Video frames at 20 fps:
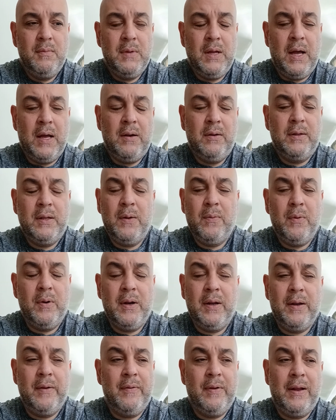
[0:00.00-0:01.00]
I don't think
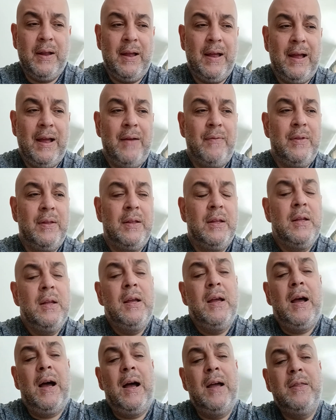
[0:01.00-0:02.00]
we're even gonna have that.
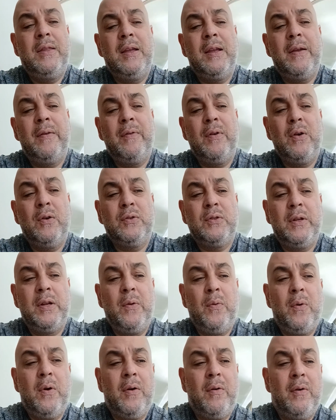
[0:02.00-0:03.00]
I think if it goes
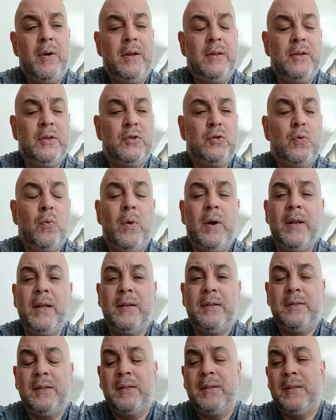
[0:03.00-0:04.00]
anywhere in the
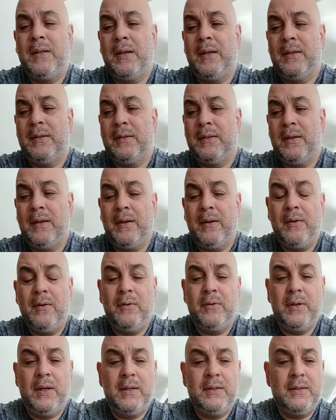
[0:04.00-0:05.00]
20s, this thing is gonna
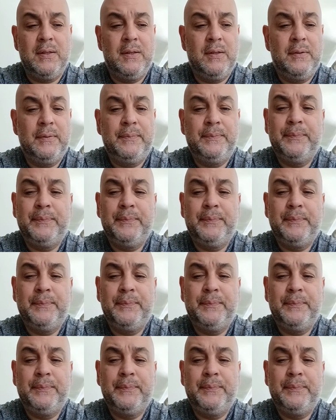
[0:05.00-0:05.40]
go nuts.